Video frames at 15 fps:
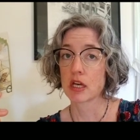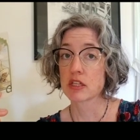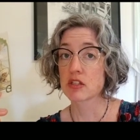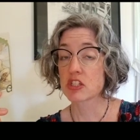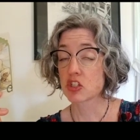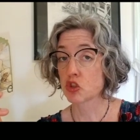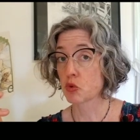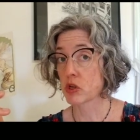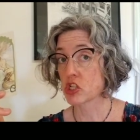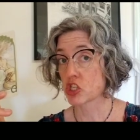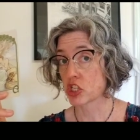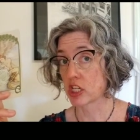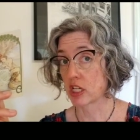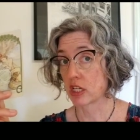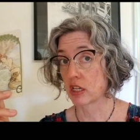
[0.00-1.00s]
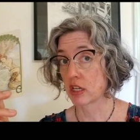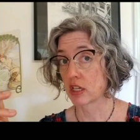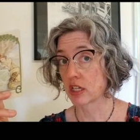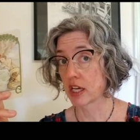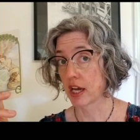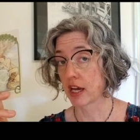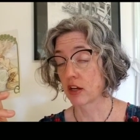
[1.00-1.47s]
situation
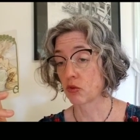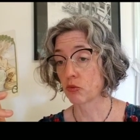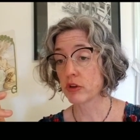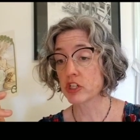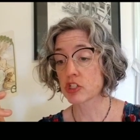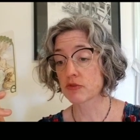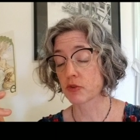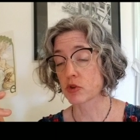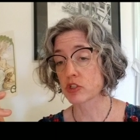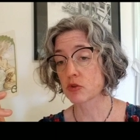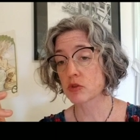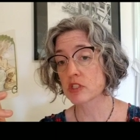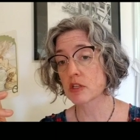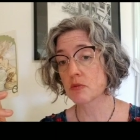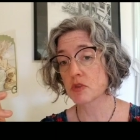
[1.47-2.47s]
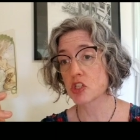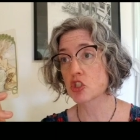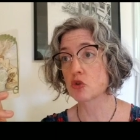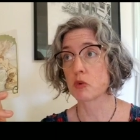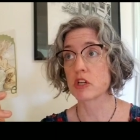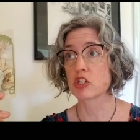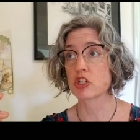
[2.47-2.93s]
can reach for. So in some
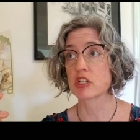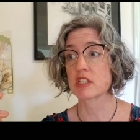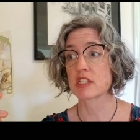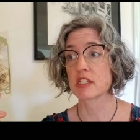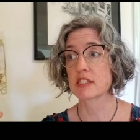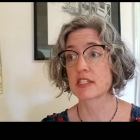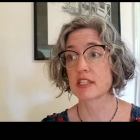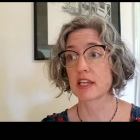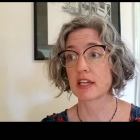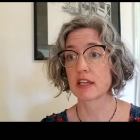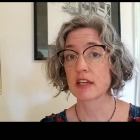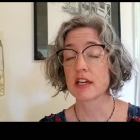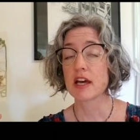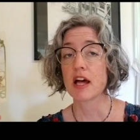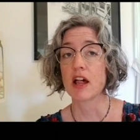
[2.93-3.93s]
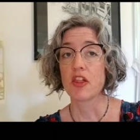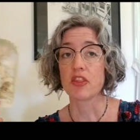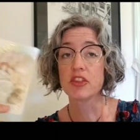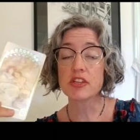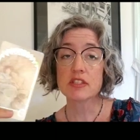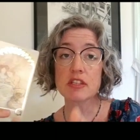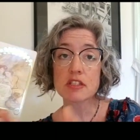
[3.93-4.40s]
situations, it's like,
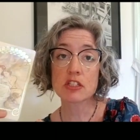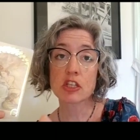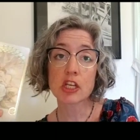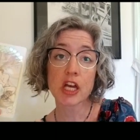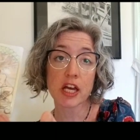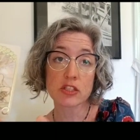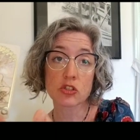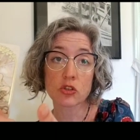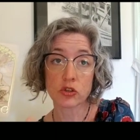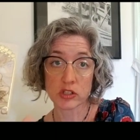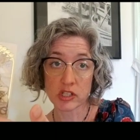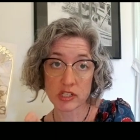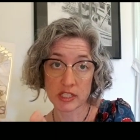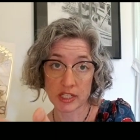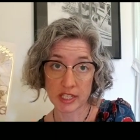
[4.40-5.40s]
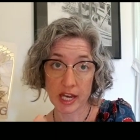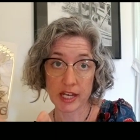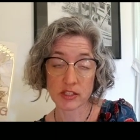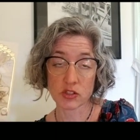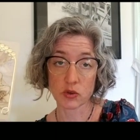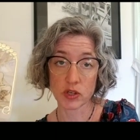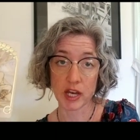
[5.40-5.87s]
this is good, as good as it
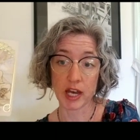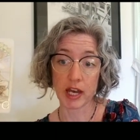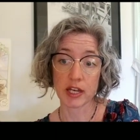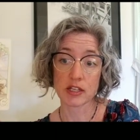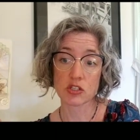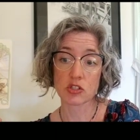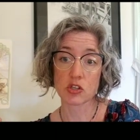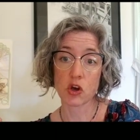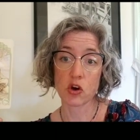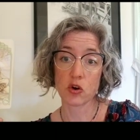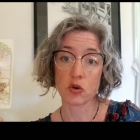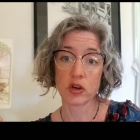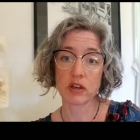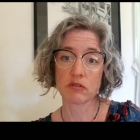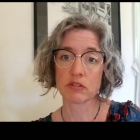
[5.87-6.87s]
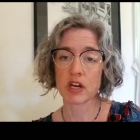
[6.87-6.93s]
gets, okay? So if